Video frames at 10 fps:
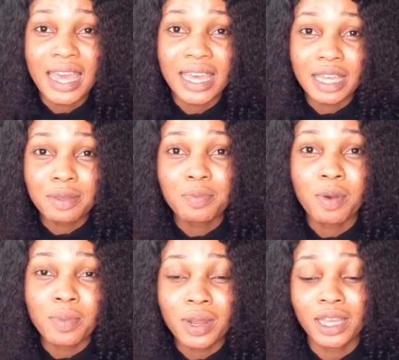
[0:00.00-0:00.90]
It keeps
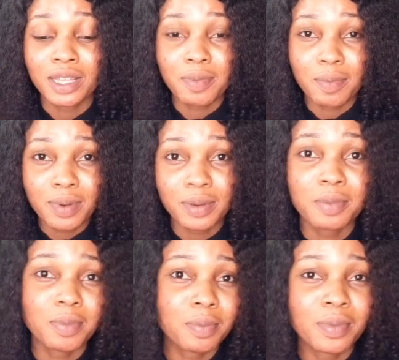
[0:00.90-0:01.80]
popping
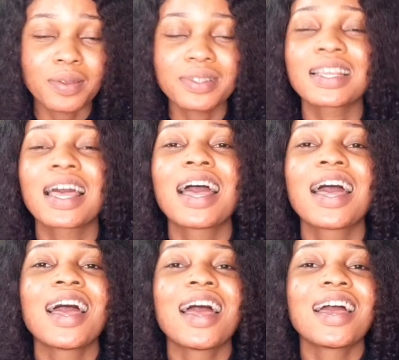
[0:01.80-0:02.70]
out.
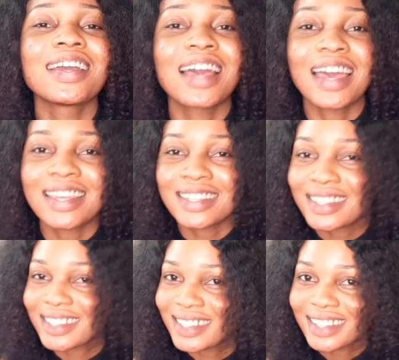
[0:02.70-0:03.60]
Guys,
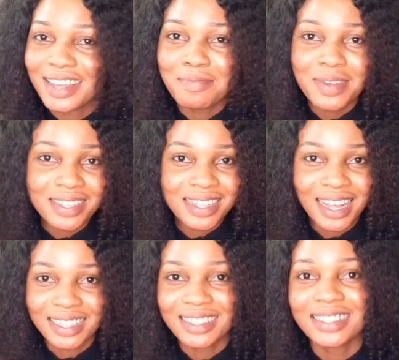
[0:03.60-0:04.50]
it means
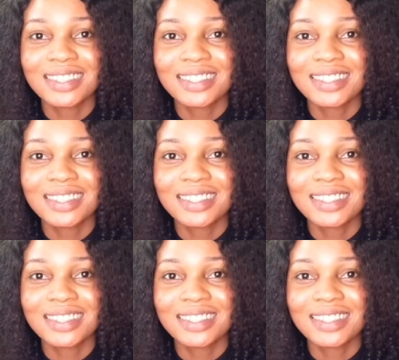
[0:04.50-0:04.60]
that